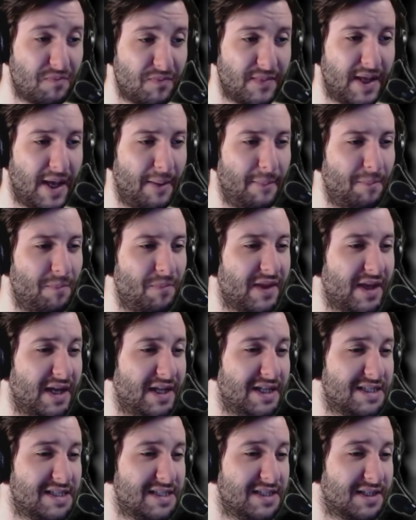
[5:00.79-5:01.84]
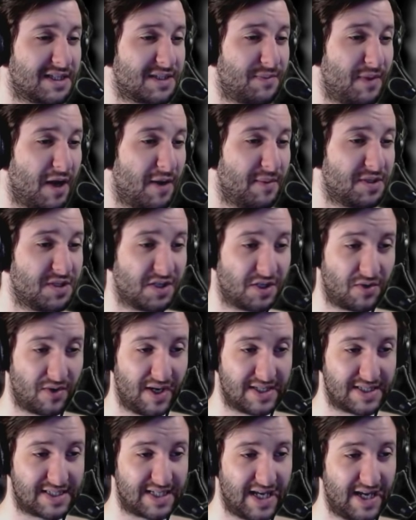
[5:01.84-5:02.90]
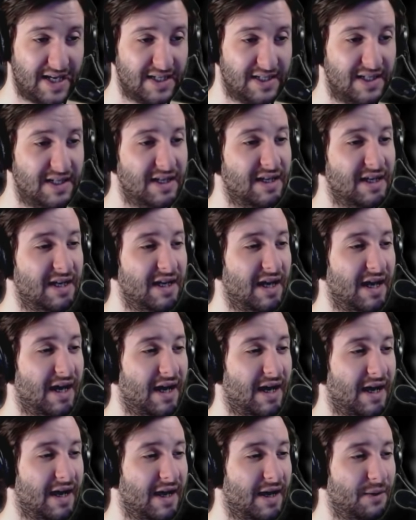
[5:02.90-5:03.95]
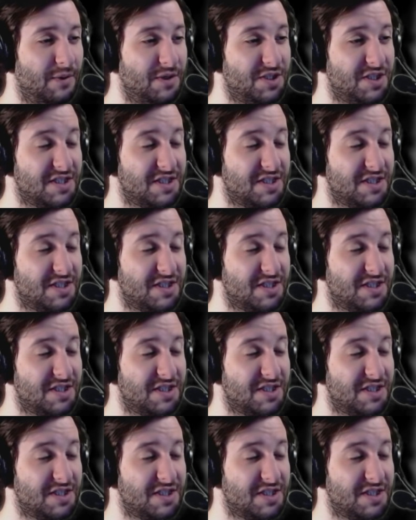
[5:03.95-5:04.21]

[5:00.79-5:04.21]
yeah, and this is an experiment on a grand scale uh, which